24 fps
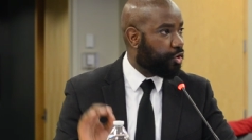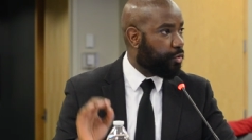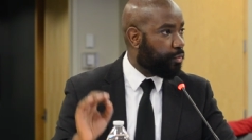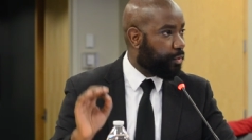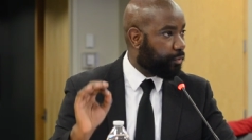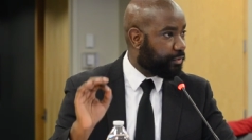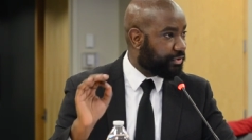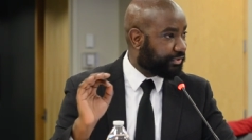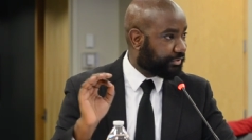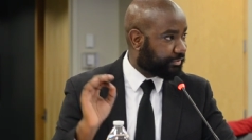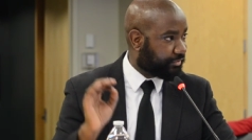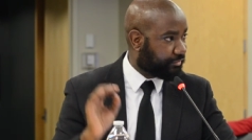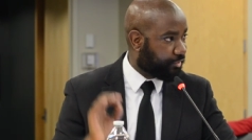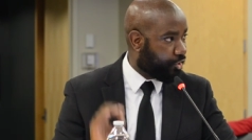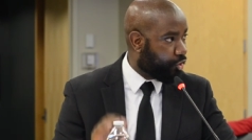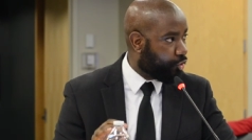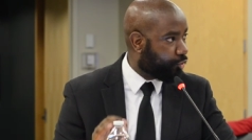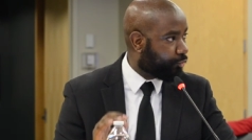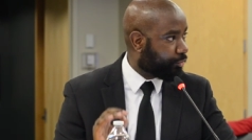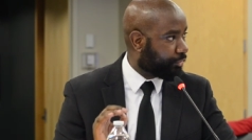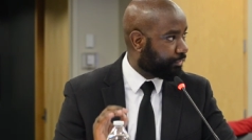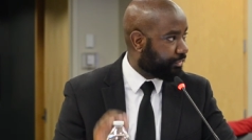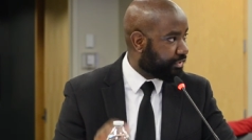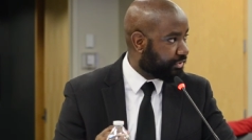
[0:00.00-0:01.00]
where we
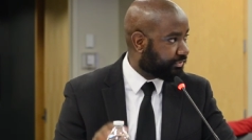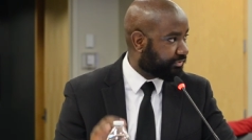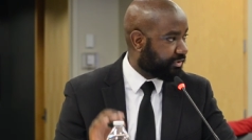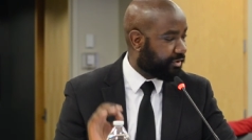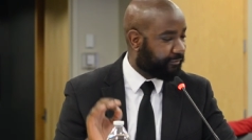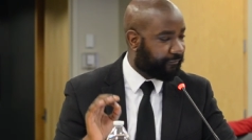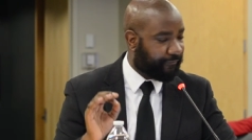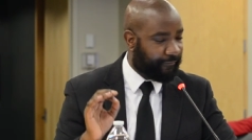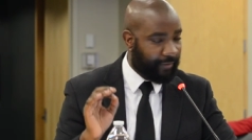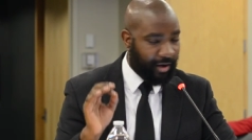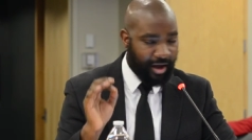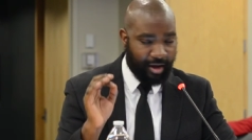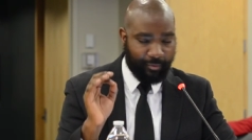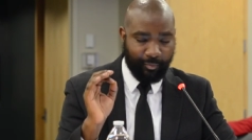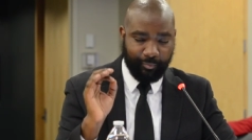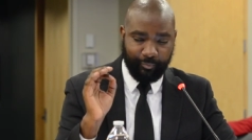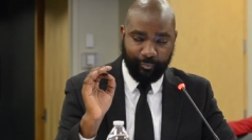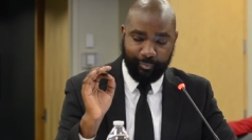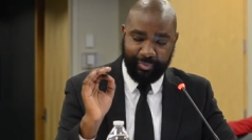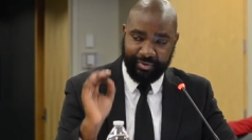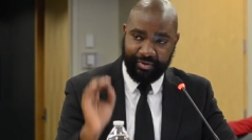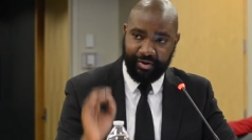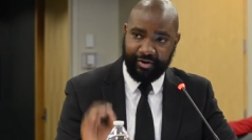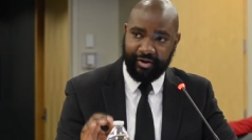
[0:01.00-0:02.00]
slow release
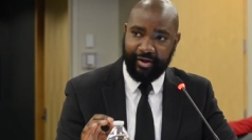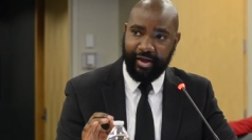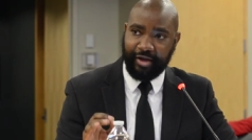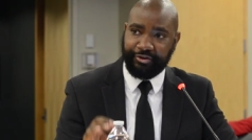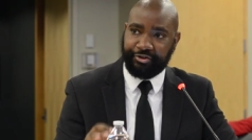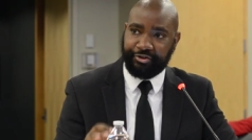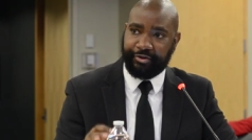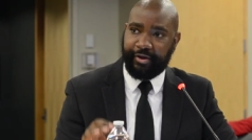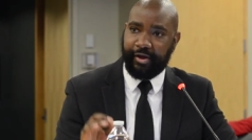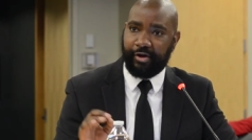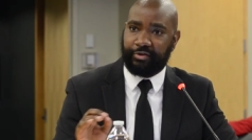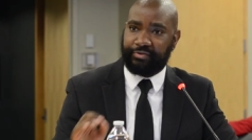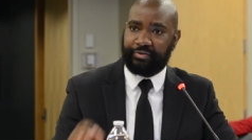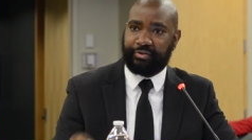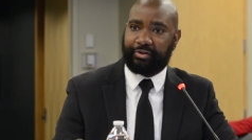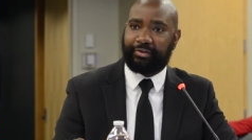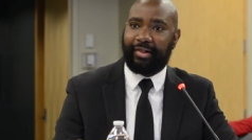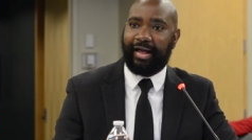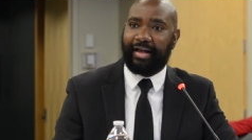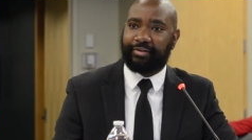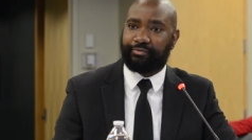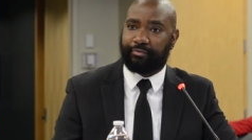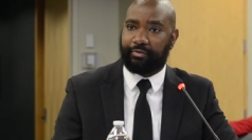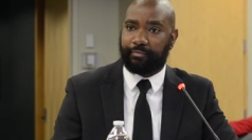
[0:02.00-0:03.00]
beginning educators in the
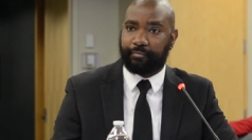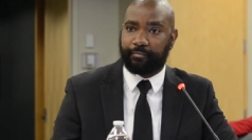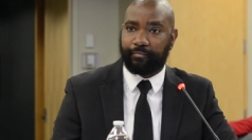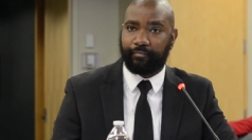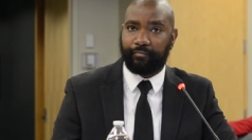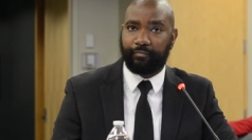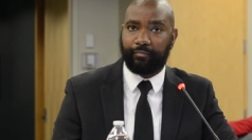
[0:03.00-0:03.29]
classroom.